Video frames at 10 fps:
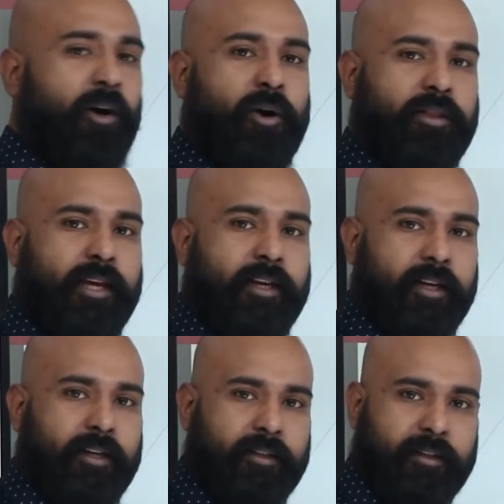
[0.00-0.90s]
or
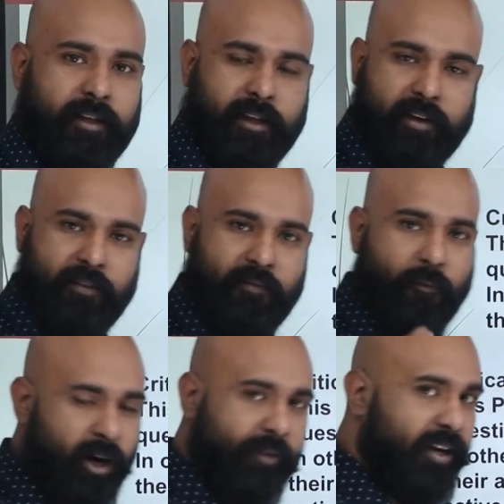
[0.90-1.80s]
thinker,
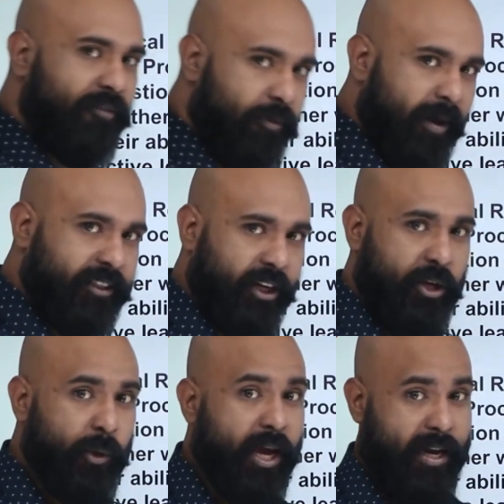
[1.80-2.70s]
whatever information
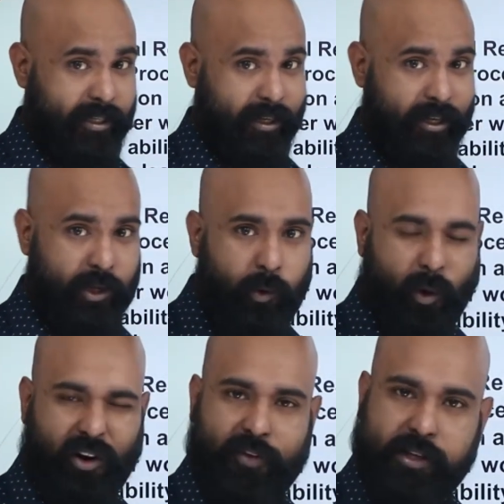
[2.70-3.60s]
you get, you
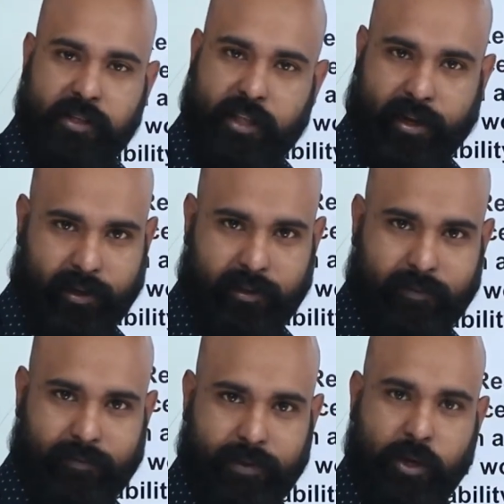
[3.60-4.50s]
always think,
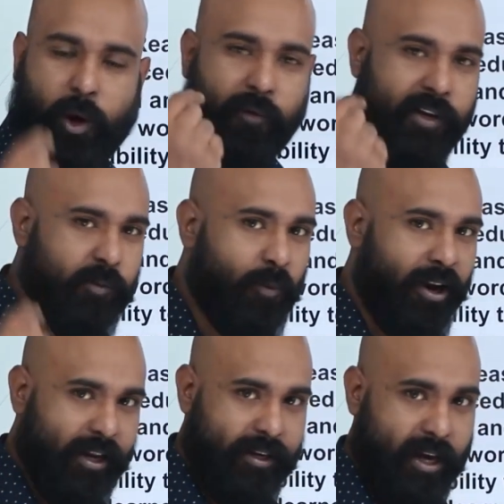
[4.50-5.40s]
you always
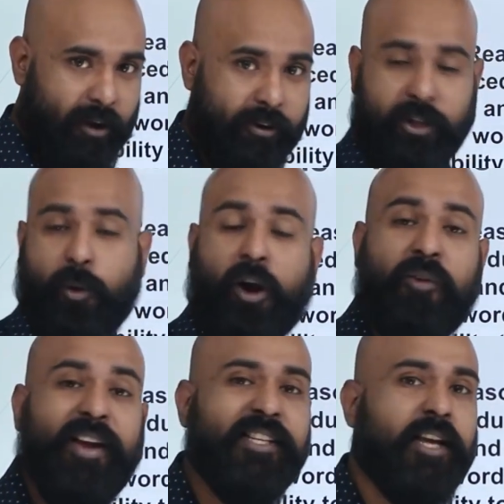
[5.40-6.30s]
break it down, you
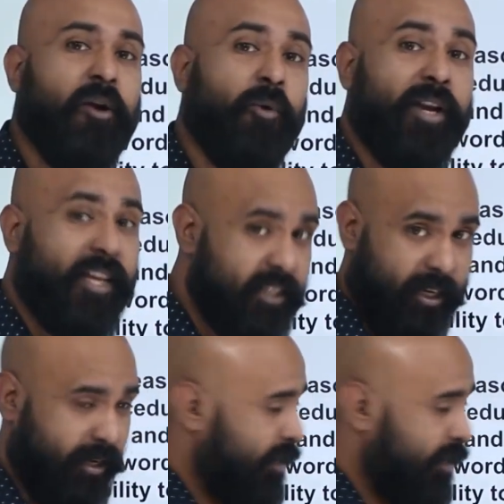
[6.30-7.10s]
always reason.